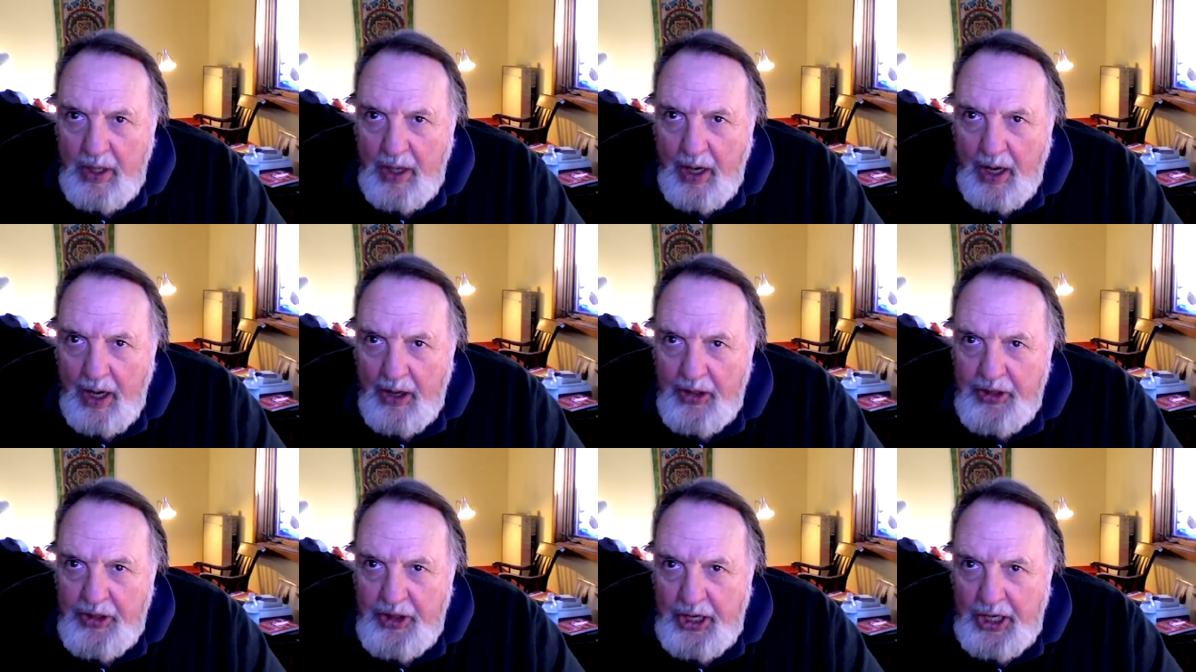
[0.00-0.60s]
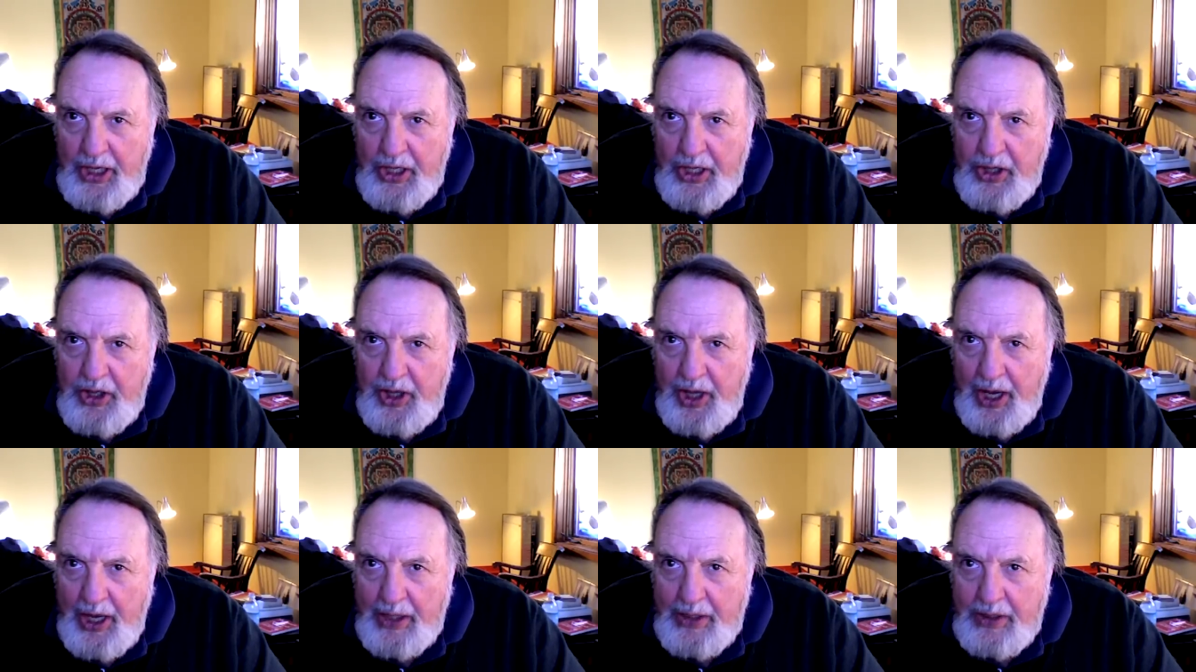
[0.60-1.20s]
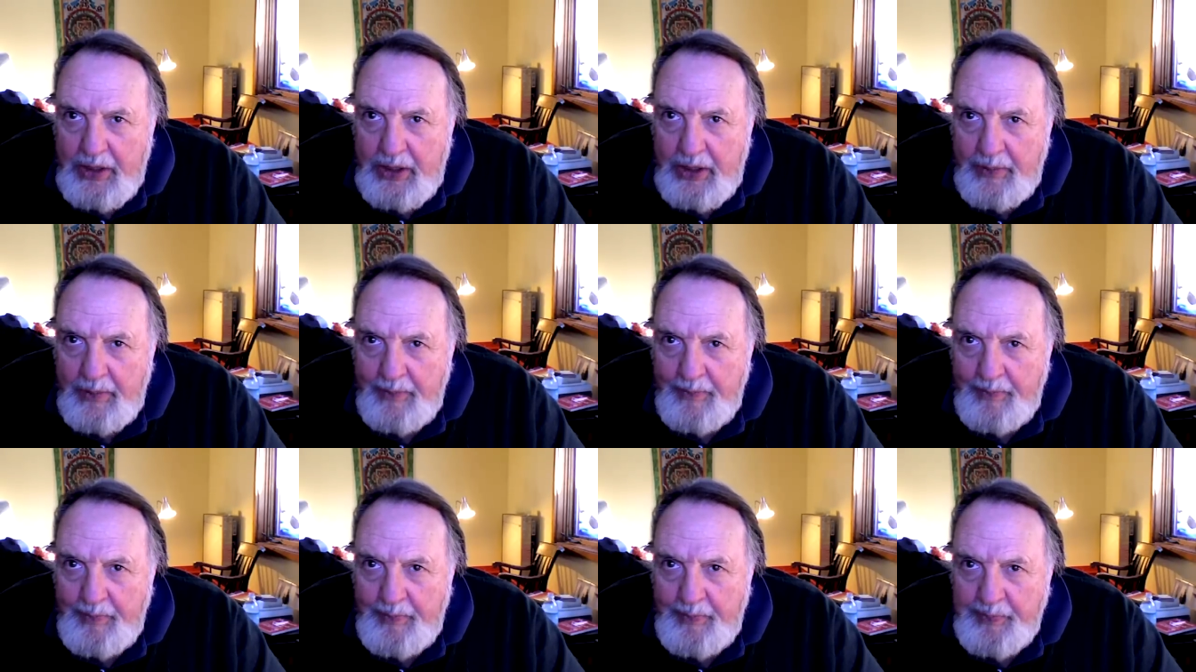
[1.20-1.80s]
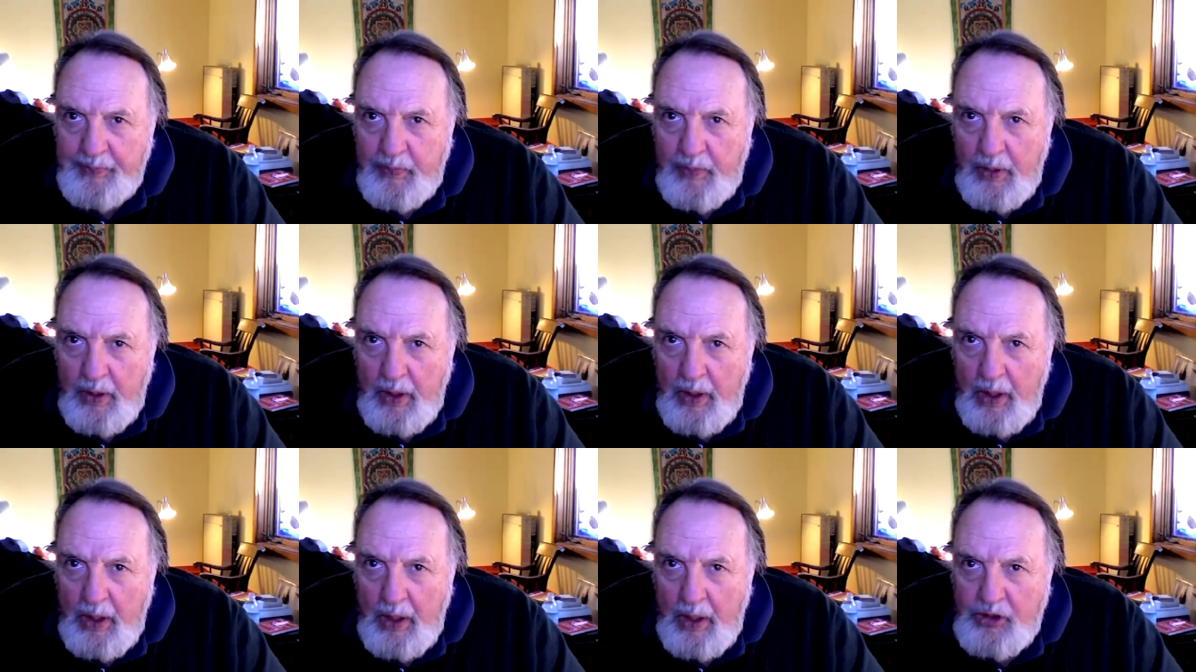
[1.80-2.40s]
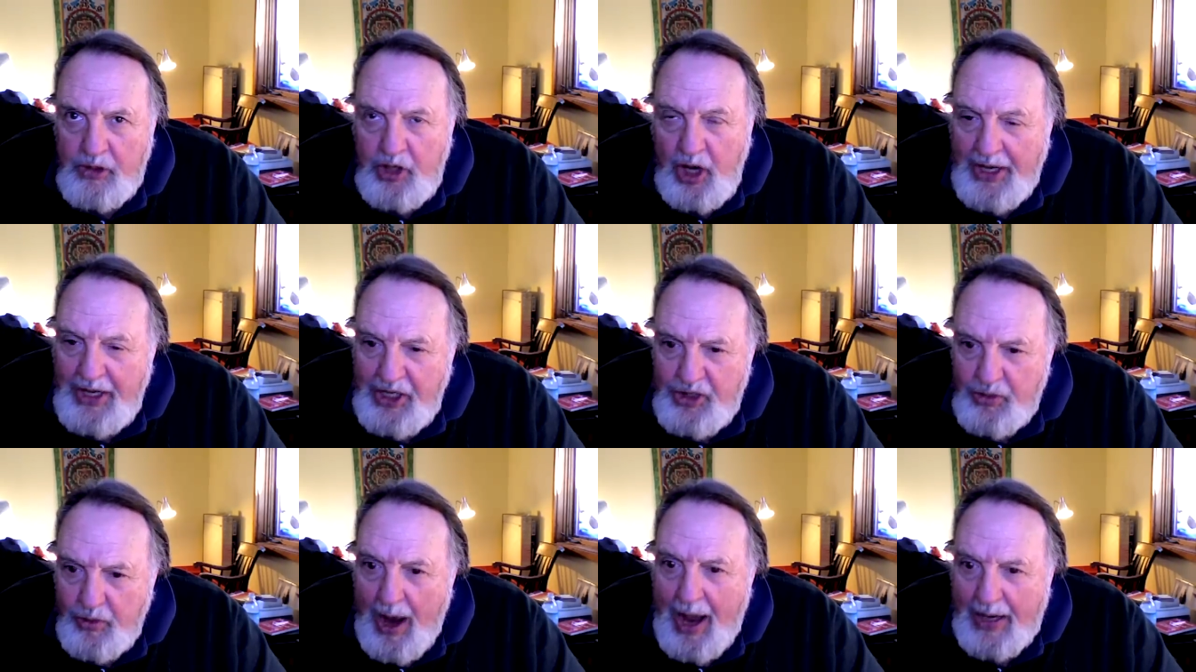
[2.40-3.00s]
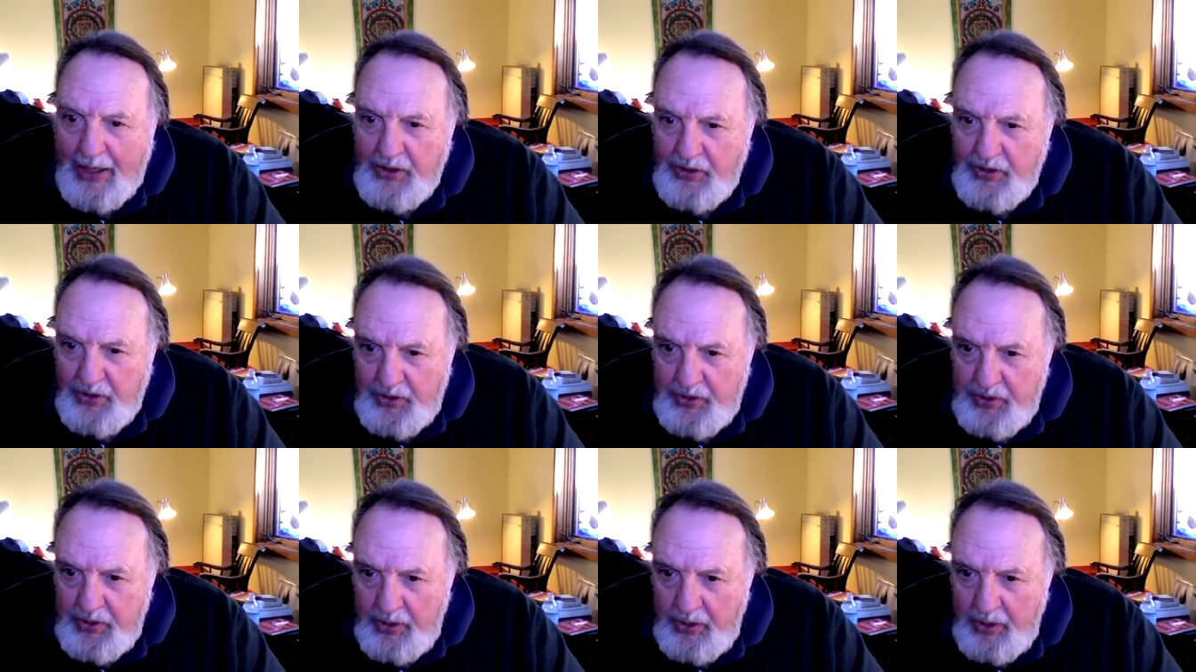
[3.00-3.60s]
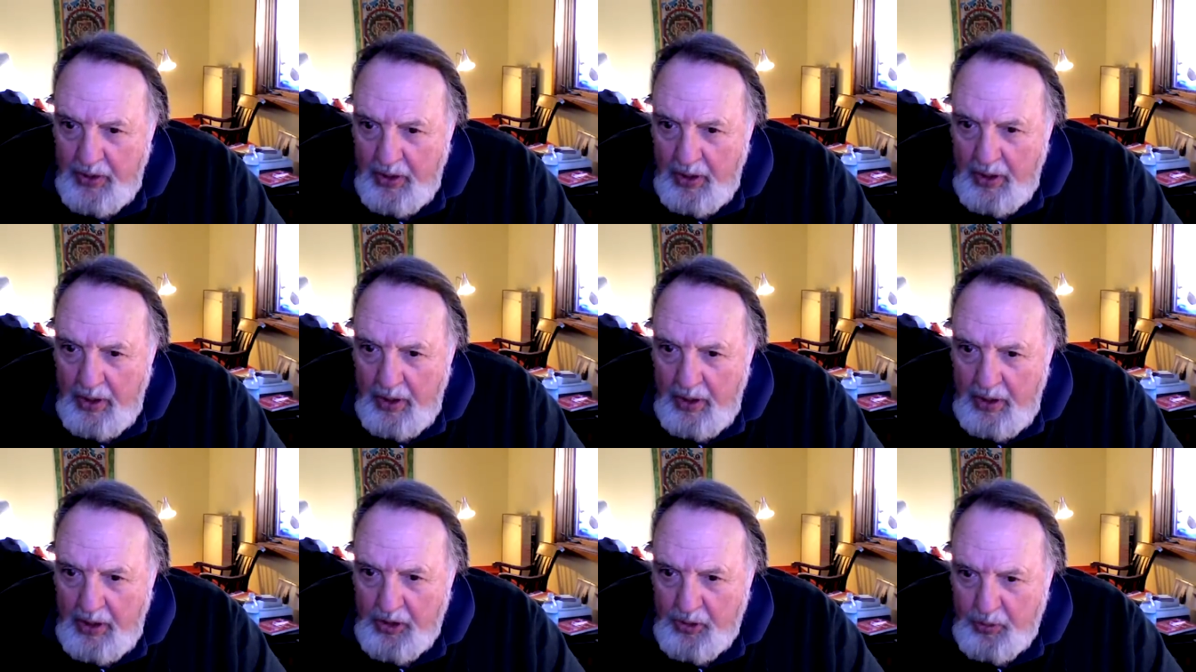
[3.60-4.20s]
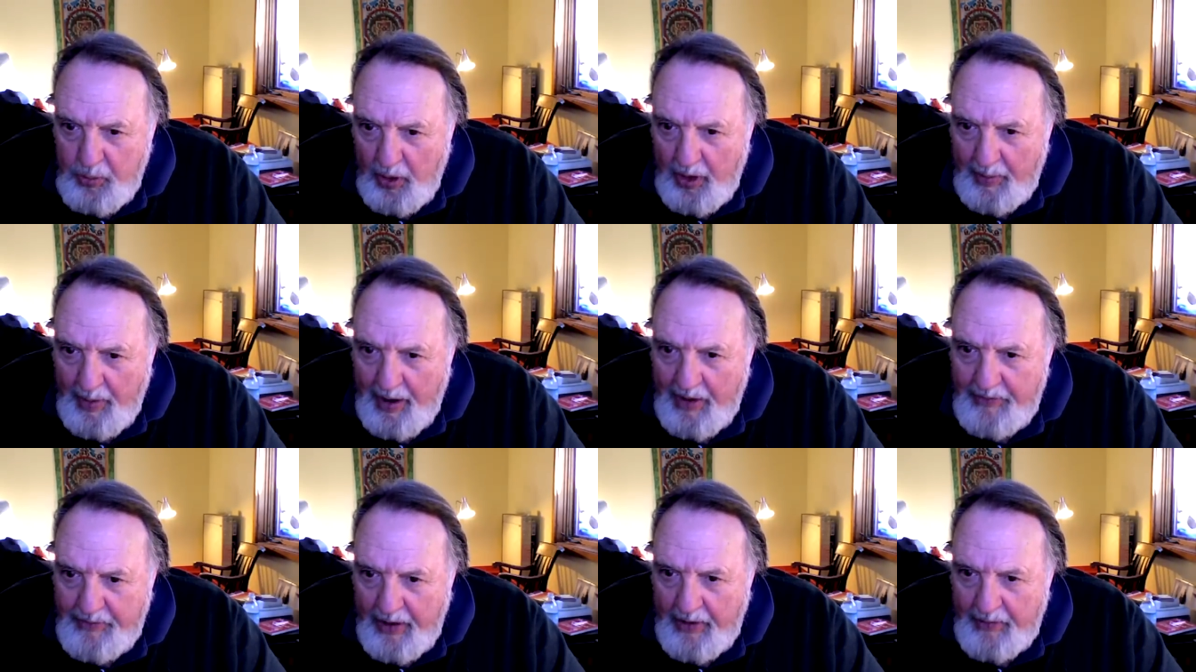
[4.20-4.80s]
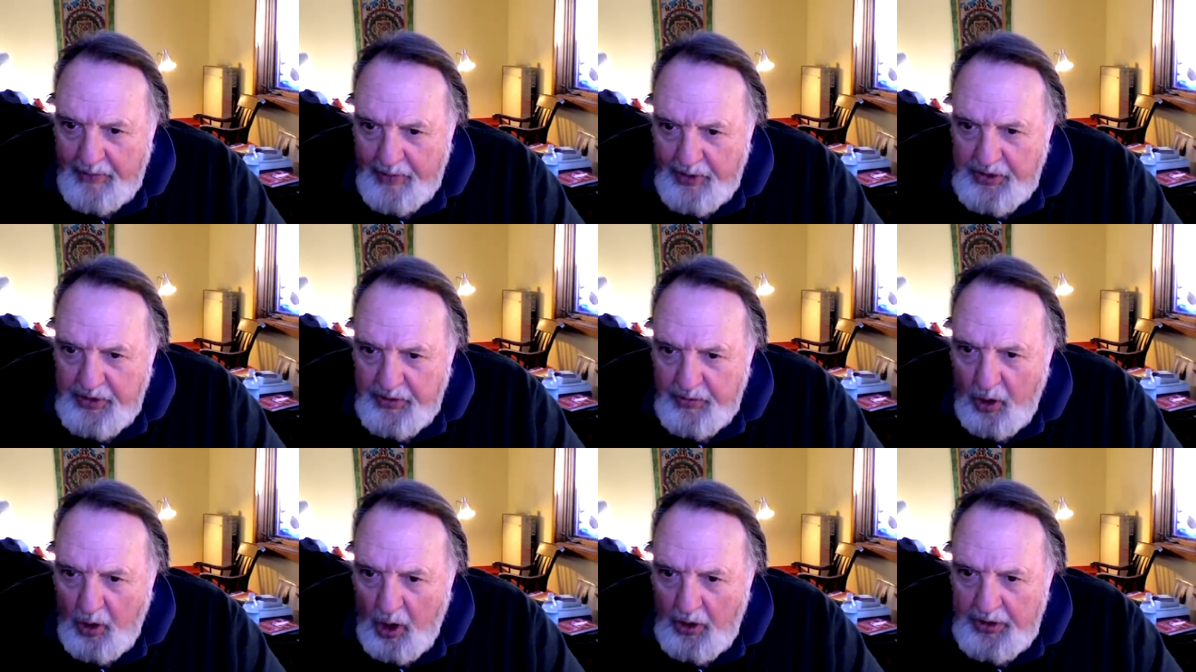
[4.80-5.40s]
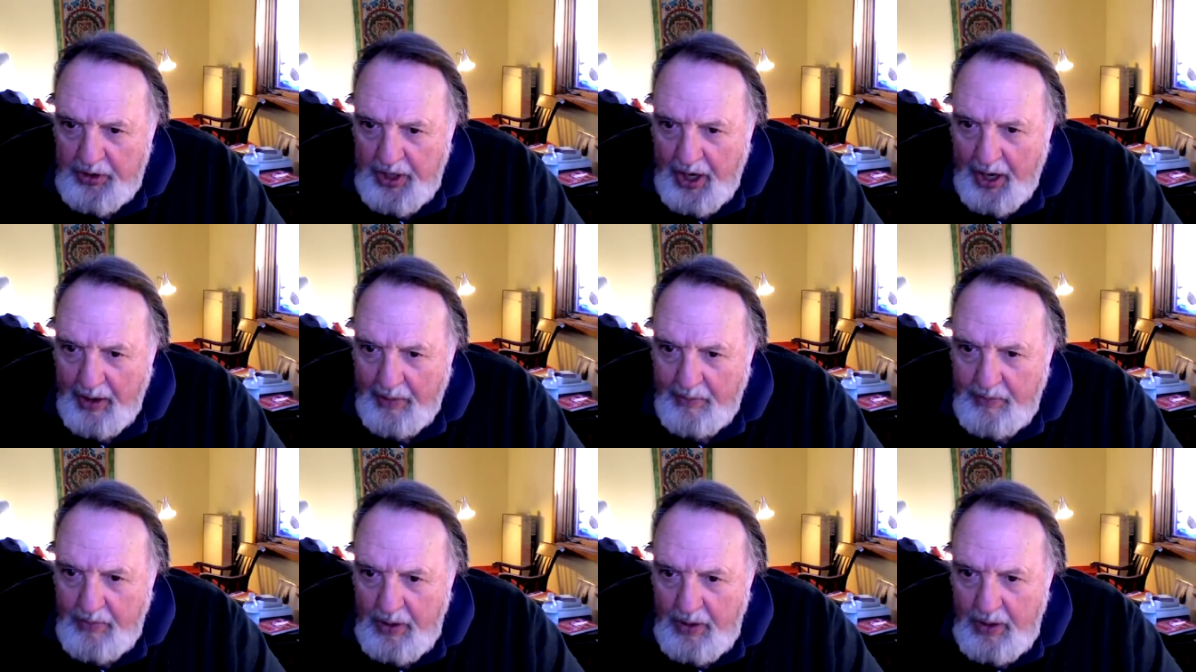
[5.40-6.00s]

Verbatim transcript: I think that Chinese Dragons is one of my favorites of all time.